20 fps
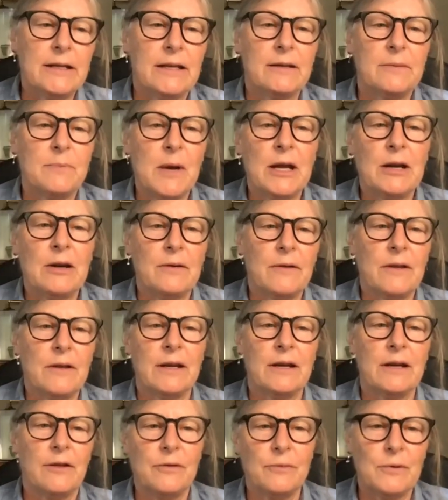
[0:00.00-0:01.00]
is better
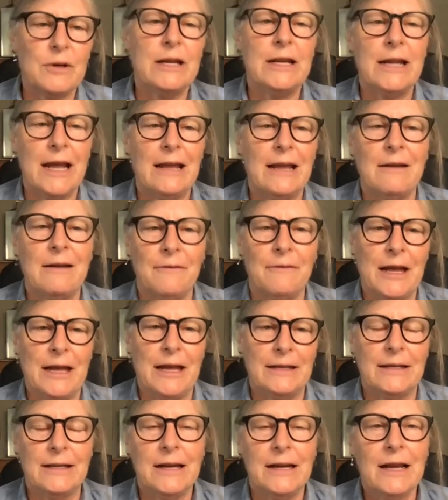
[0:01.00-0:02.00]
than a 3-day
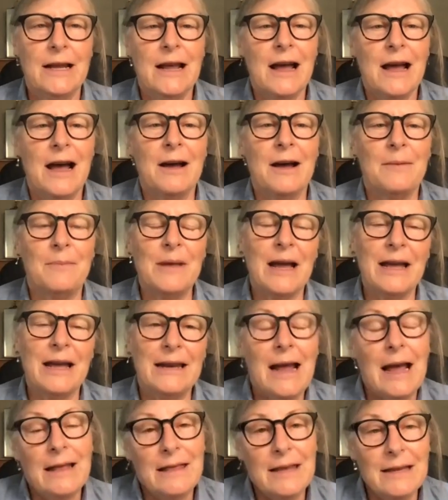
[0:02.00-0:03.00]
event.
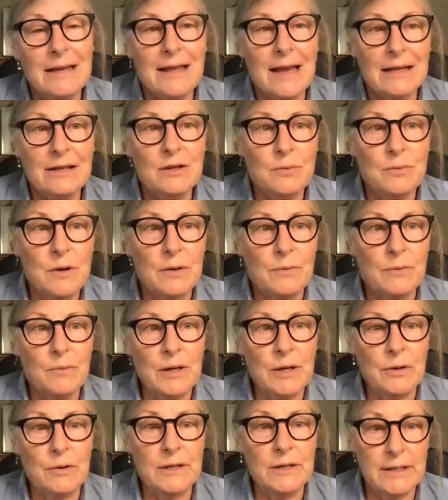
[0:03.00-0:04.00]
And I think that's what
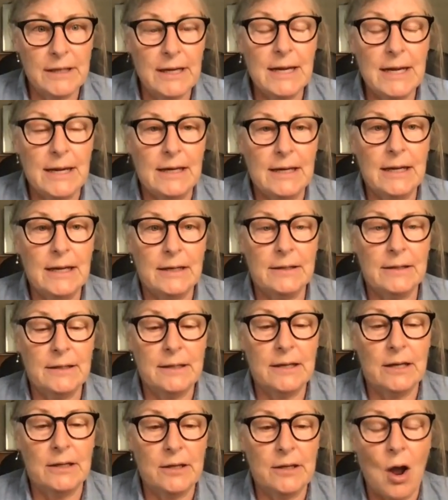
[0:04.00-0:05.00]
we are seeing is
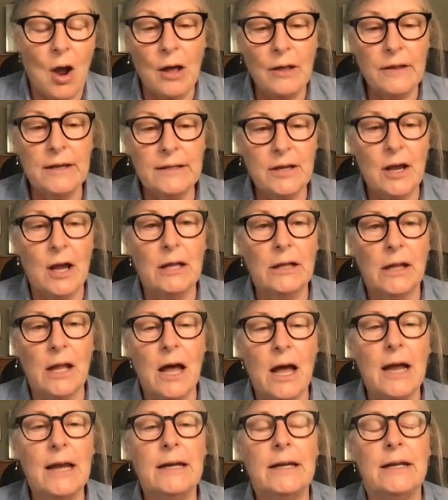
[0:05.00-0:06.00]
all this
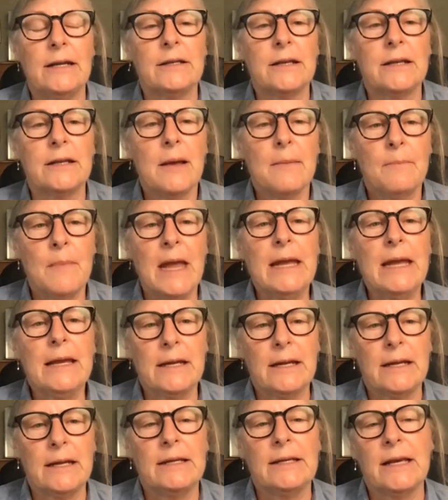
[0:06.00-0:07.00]
online is
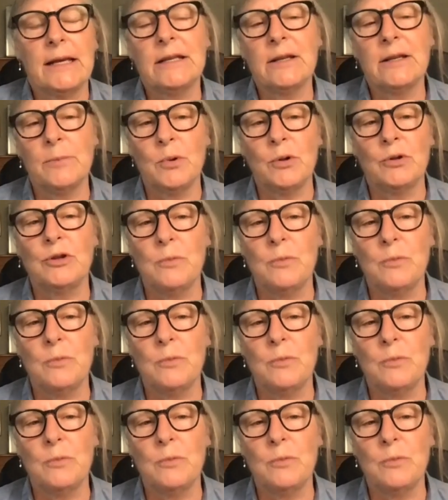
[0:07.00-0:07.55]
making it accessible to